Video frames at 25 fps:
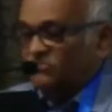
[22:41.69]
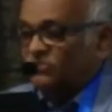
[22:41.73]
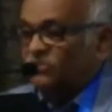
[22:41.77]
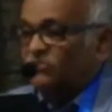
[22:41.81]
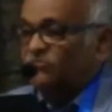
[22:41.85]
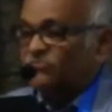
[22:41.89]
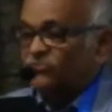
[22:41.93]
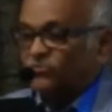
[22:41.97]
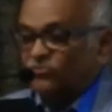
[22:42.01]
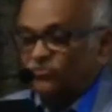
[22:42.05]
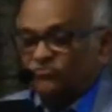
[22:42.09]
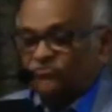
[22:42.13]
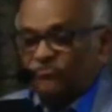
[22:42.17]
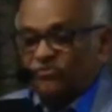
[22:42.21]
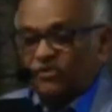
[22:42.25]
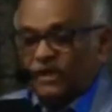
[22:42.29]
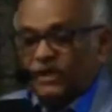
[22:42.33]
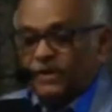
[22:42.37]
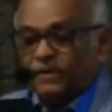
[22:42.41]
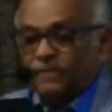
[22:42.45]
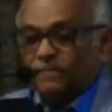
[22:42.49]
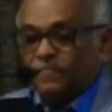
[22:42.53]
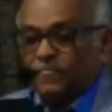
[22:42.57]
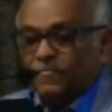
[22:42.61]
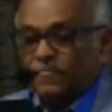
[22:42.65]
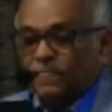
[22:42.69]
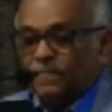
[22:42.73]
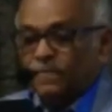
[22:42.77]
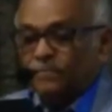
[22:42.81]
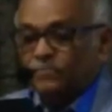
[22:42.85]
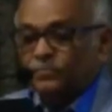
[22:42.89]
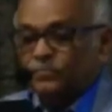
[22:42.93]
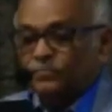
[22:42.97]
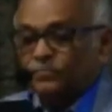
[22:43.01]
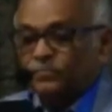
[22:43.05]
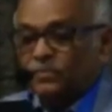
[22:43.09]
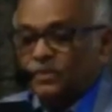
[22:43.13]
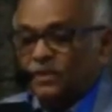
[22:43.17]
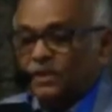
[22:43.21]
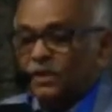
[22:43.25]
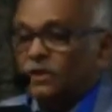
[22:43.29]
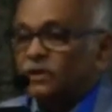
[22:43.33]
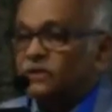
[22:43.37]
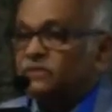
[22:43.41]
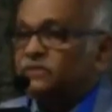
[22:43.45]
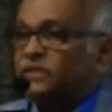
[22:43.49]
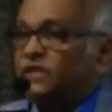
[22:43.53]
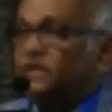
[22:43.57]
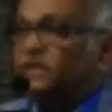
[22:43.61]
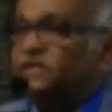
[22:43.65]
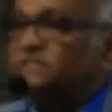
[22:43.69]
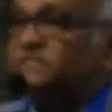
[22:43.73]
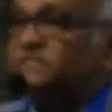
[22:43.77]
the fruit fly. They